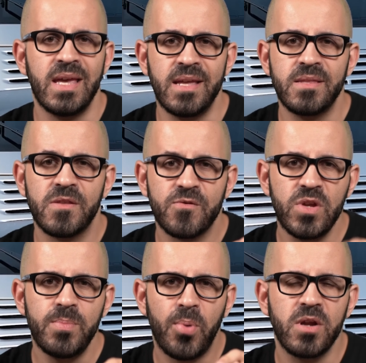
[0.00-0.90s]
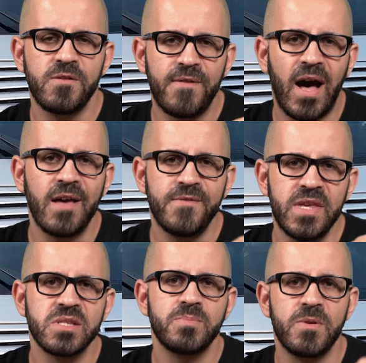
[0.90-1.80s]
in the 3.5
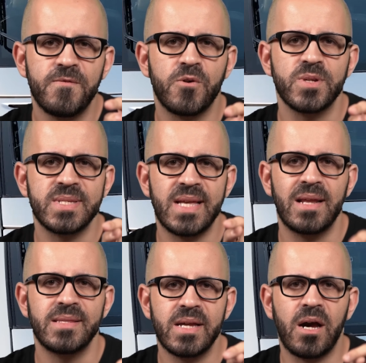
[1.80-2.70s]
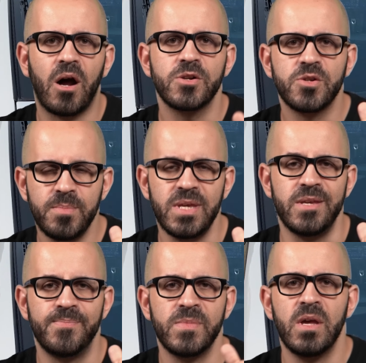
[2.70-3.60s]
years before selling the car to
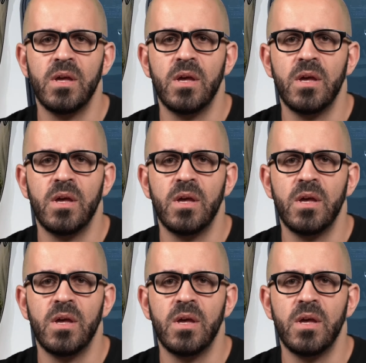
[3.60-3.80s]
me.